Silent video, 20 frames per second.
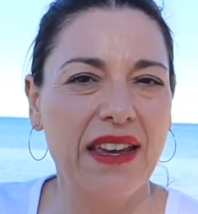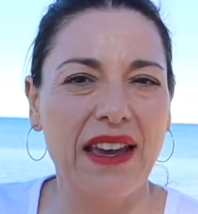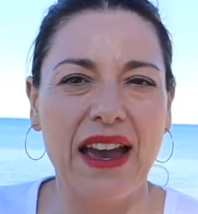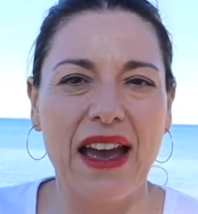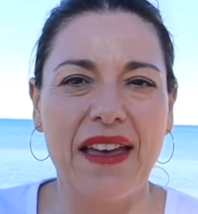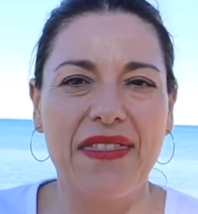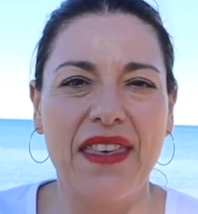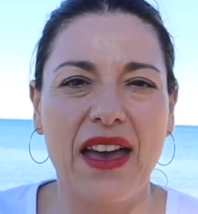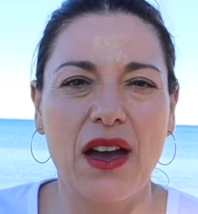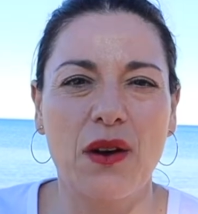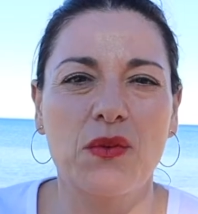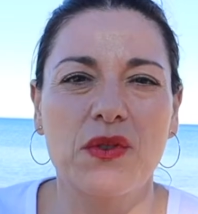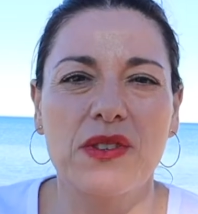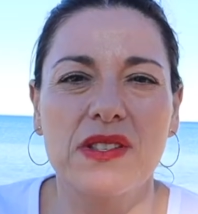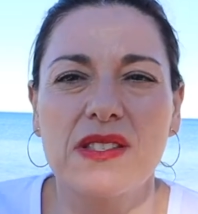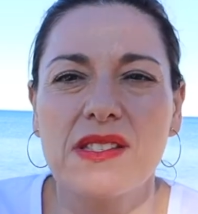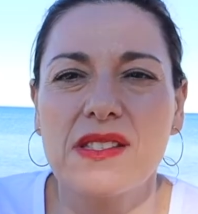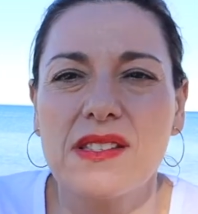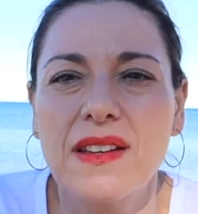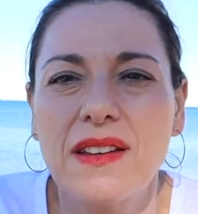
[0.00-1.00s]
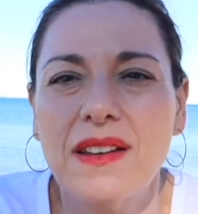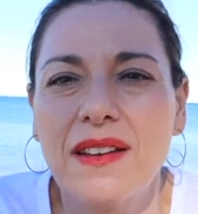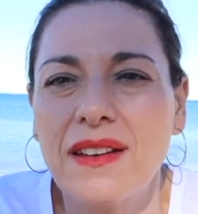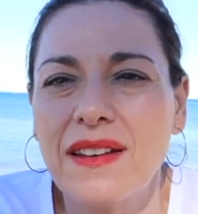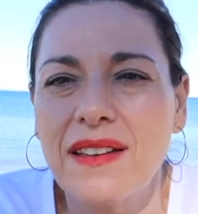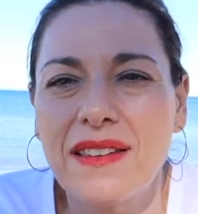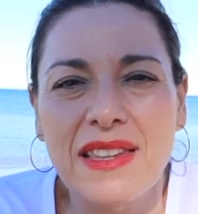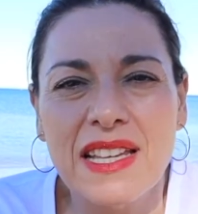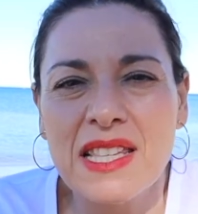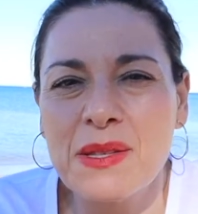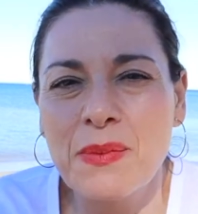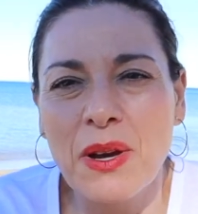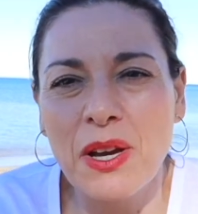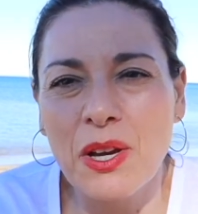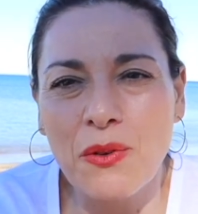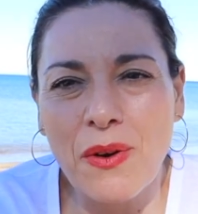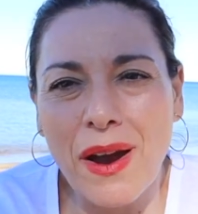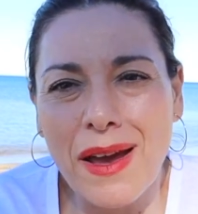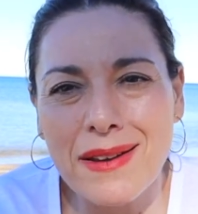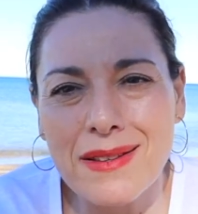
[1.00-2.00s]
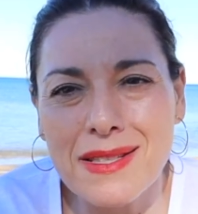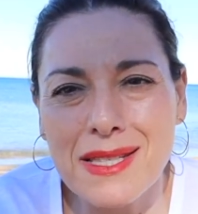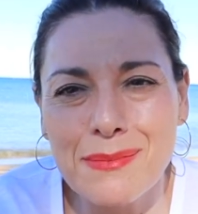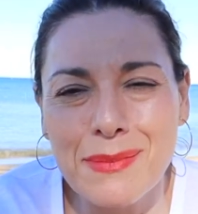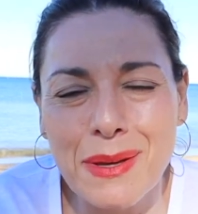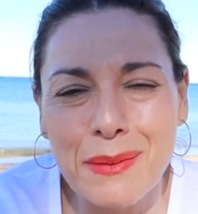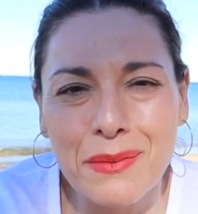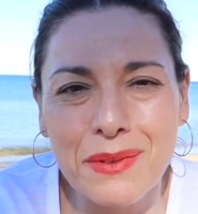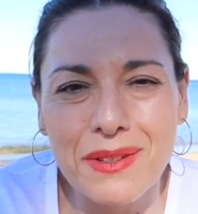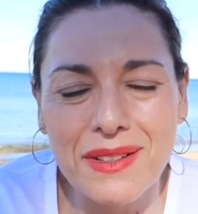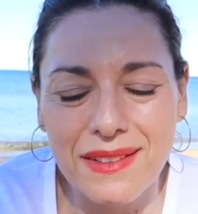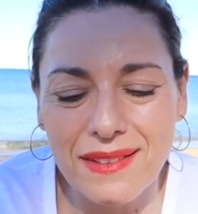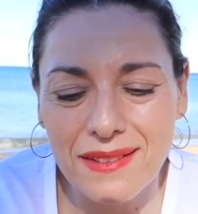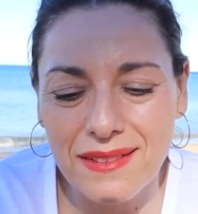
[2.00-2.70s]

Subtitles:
and that's my greatest memory.